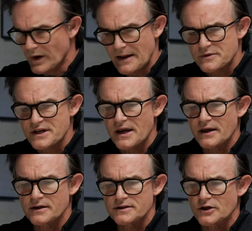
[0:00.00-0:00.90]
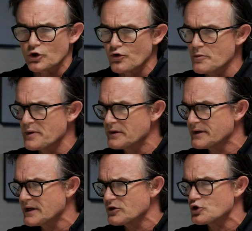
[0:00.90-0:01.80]
I'm saying is your
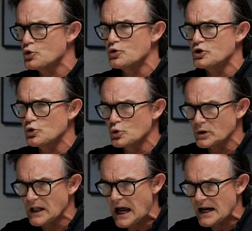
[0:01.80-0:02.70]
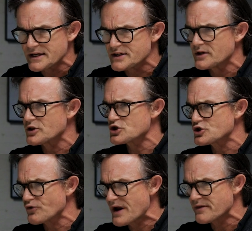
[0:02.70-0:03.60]
ability to utilize the
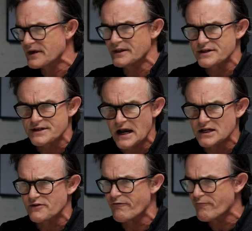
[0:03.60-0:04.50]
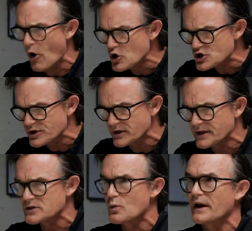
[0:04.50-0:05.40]
strength and the size
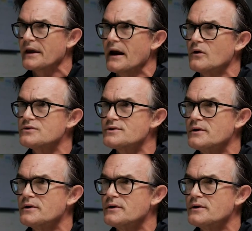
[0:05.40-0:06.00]
functionally is what counts.